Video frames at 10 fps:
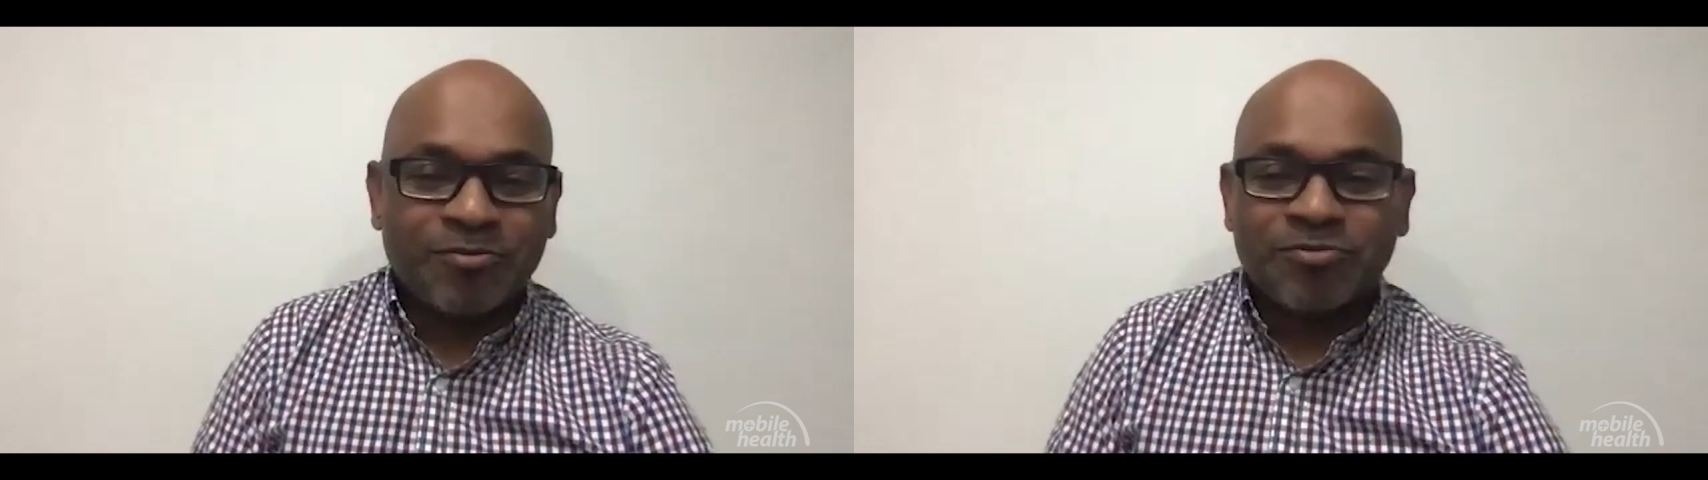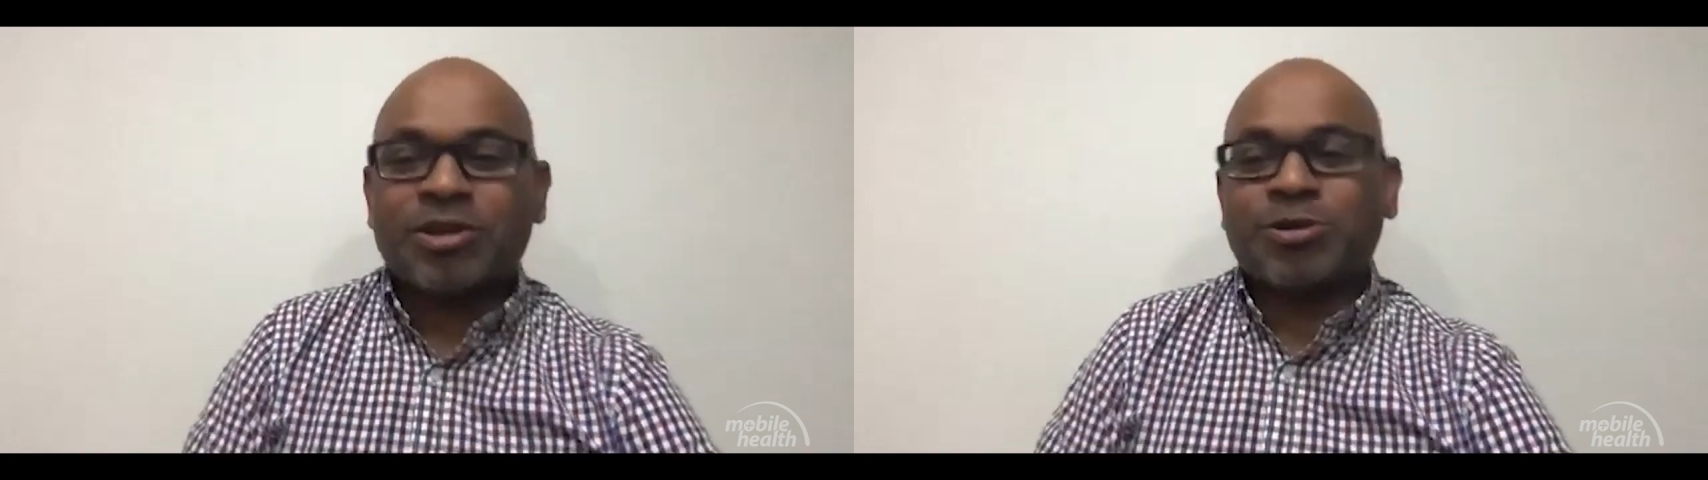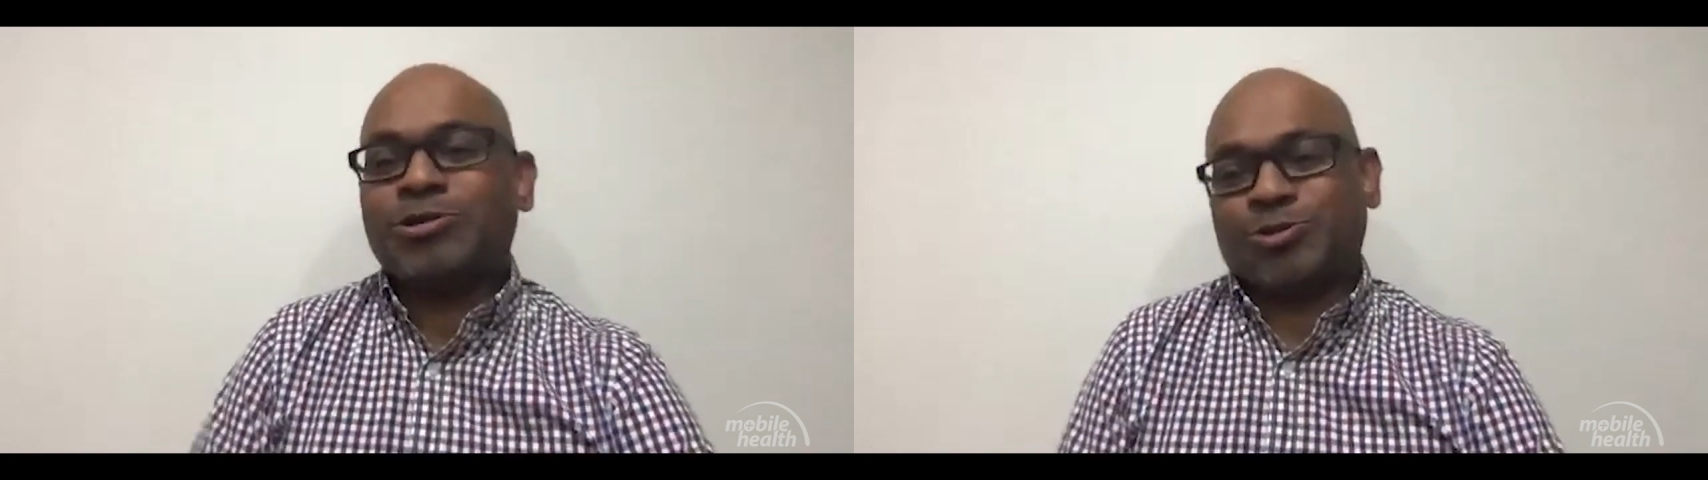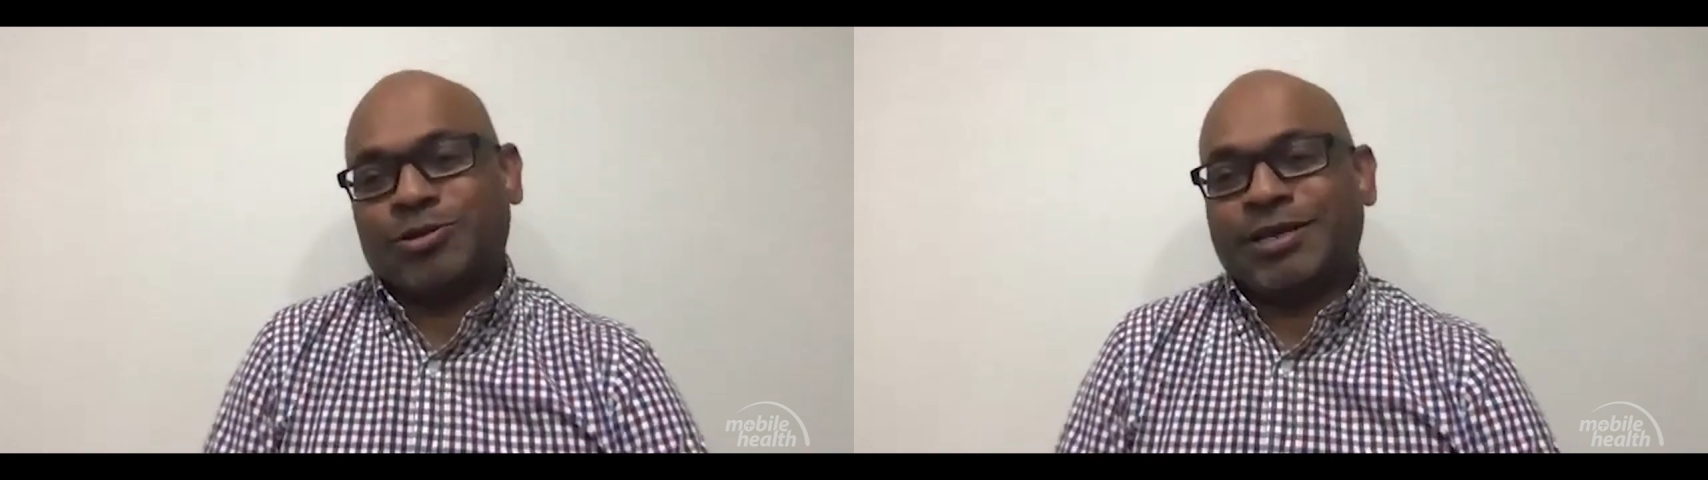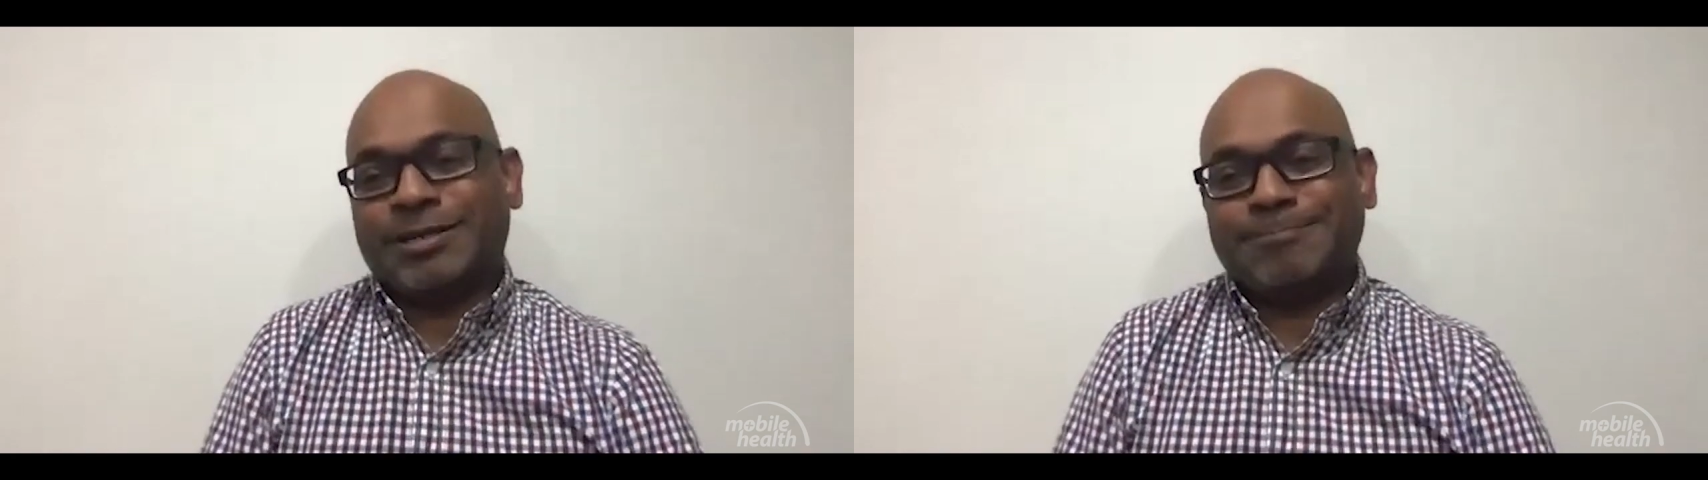We are not sure
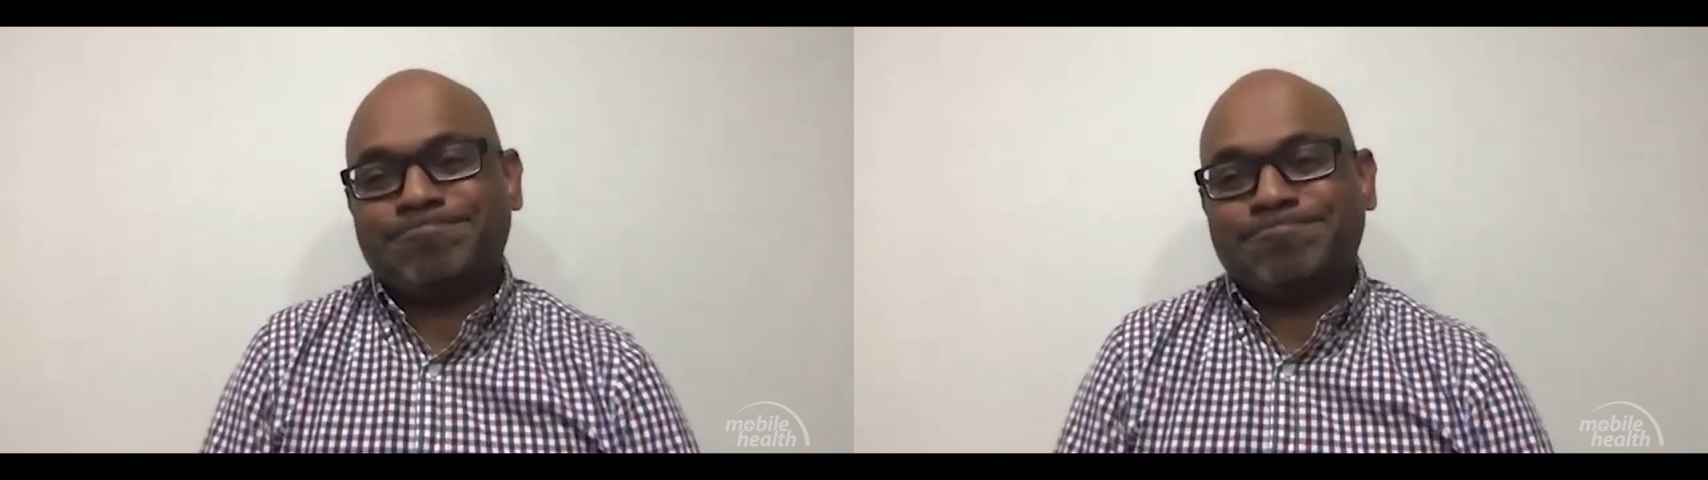yet.